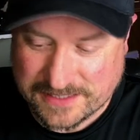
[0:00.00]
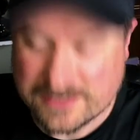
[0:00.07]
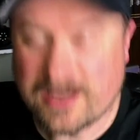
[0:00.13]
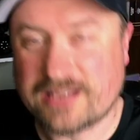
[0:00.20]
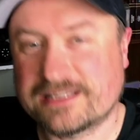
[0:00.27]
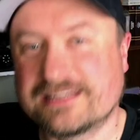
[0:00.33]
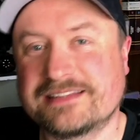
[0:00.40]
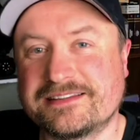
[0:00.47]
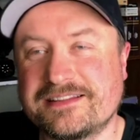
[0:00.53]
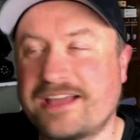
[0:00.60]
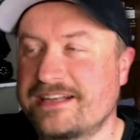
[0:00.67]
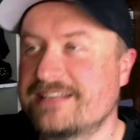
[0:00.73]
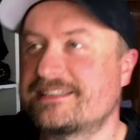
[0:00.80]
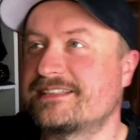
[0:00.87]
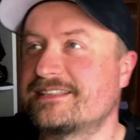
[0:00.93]
not
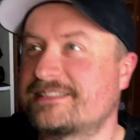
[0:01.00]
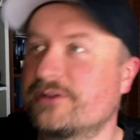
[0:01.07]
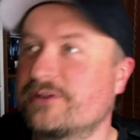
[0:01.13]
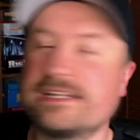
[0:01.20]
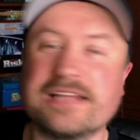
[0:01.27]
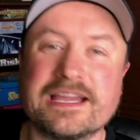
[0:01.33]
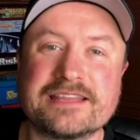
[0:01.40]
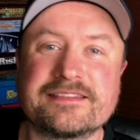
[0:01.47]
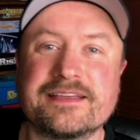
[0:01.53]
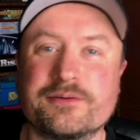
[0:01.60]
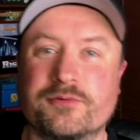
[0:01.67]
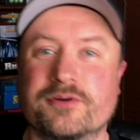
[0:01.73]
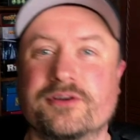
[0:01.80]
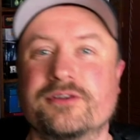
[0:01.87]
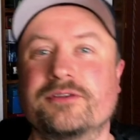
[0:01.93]
necessarily like they
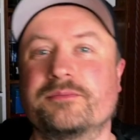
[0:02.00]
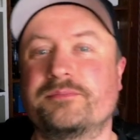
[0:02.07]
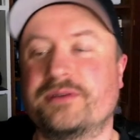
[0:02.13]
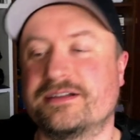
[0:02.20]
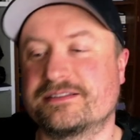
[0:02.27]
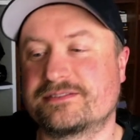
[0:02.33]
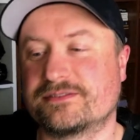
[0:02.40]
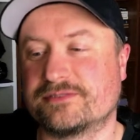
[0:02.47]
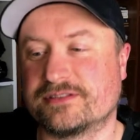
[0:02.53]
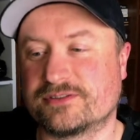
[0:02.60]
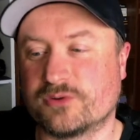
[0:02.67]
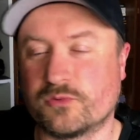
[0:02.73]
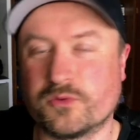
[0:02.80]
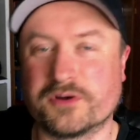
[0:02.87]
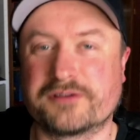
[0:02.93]
were, but so that
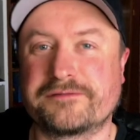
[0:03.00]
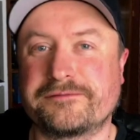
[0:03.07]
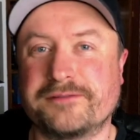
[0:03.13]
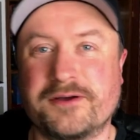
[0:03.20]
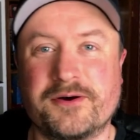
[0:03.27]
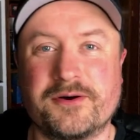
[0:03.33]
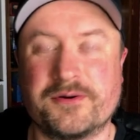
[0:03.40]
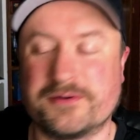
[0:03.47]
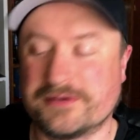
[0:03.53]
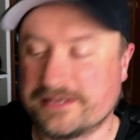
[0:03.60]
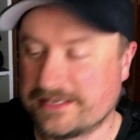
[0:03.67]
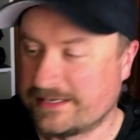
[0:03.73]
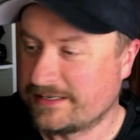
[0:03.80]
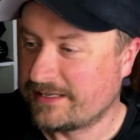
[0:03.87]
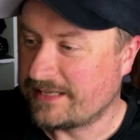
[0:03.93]
the workflow,
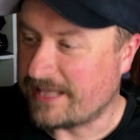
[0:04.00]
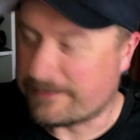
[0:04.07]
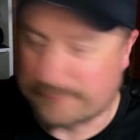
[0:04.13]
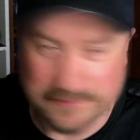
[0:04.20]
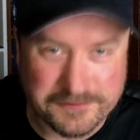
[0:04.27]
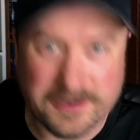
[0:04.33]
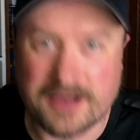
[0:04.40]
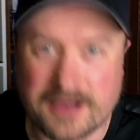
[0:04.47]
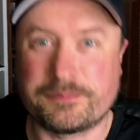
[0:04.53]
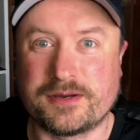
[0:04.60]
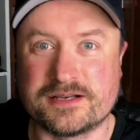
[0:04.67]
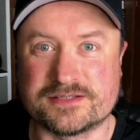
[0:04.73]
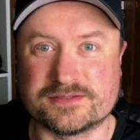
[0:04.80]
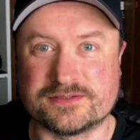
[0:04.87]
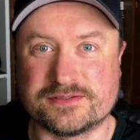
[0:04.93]
if we've got
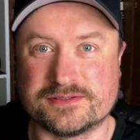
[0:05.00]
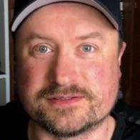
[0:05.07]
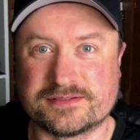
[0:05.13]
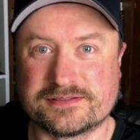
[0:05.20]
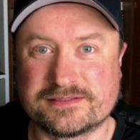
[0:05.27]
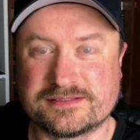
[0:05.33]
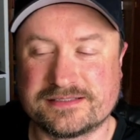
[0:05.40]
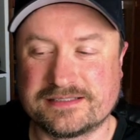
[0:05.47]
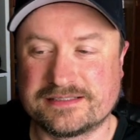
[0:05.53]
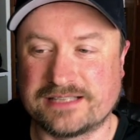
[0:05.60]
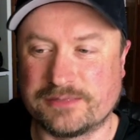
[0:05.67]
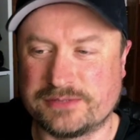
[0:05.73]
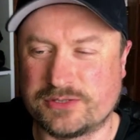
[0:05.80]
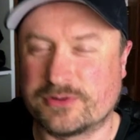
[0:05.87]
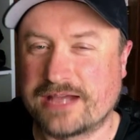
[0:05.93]
puzzles,
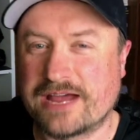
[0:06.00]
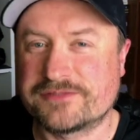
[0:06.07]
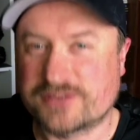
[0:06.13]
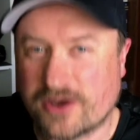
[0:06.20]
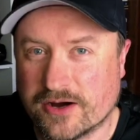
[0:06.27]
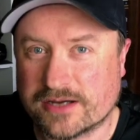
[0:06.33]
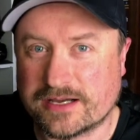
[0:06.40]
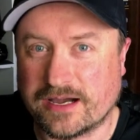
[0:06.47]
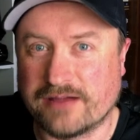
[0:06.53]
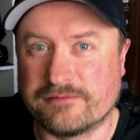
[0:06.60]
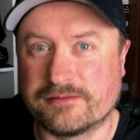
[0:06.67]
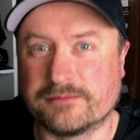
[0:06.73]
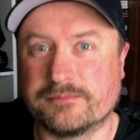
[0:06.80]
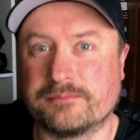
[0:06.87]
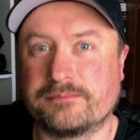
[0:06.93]
that we don't have to
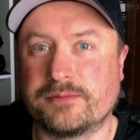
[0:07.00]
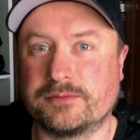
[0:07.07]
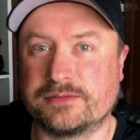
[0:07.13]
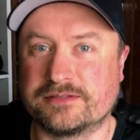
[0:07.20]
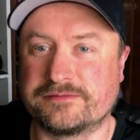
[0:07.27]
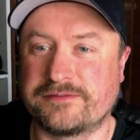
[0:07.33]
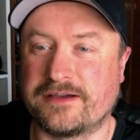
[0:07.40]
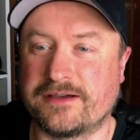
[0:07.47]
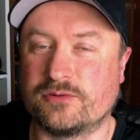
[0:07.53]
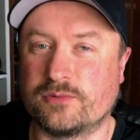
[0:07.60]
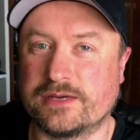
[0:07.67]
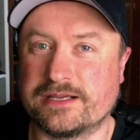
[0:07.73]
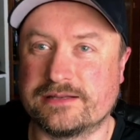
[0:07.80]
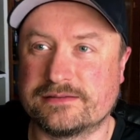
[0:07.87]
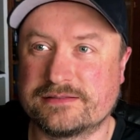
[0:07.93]
archive them, but we can find a
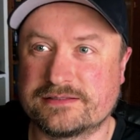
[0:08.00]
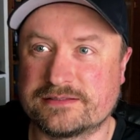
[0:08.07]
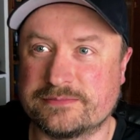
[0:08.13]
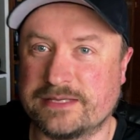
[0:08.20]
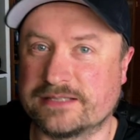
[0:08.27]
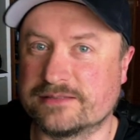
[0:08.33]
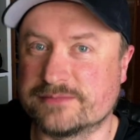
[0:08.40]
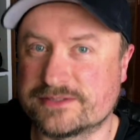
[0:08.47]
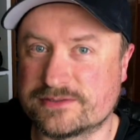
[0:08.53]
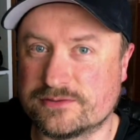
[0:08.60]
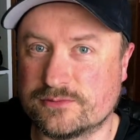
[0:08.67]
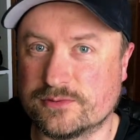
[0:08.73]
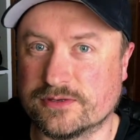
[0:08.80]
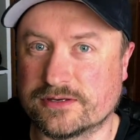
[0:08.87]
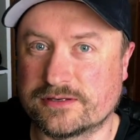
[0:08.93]
way to make them
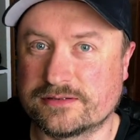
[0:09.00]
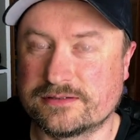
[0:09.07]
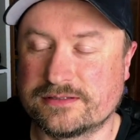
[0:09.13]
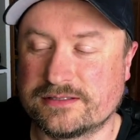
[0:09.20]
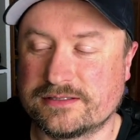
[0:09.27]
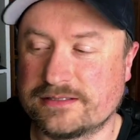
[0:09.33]
still work.